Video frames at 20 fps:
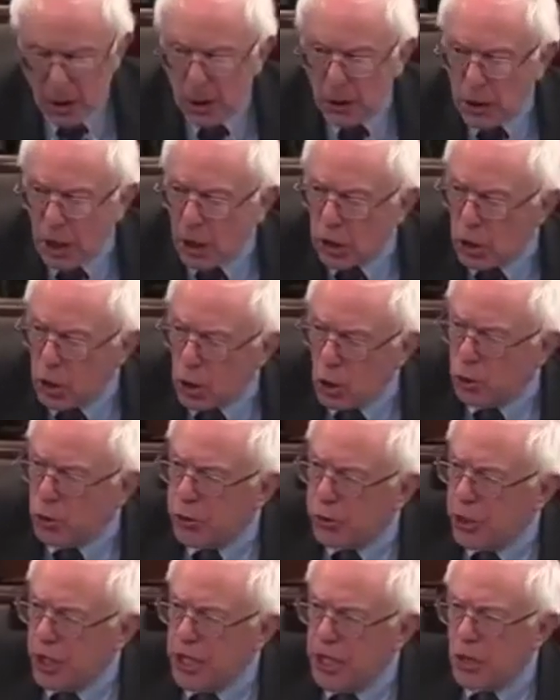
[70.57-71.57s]
that you
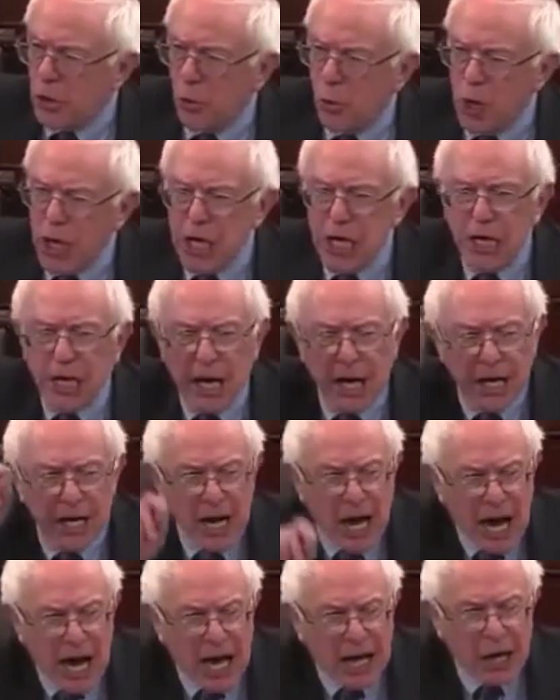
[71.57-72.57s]
think we
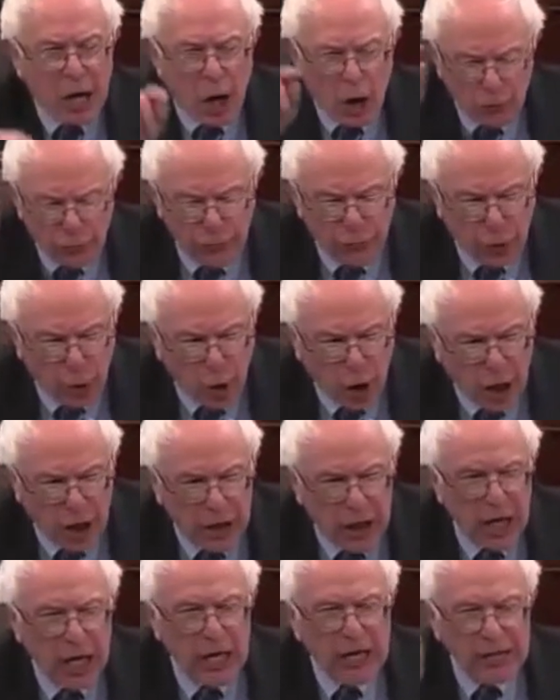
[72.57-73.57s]
cannot afford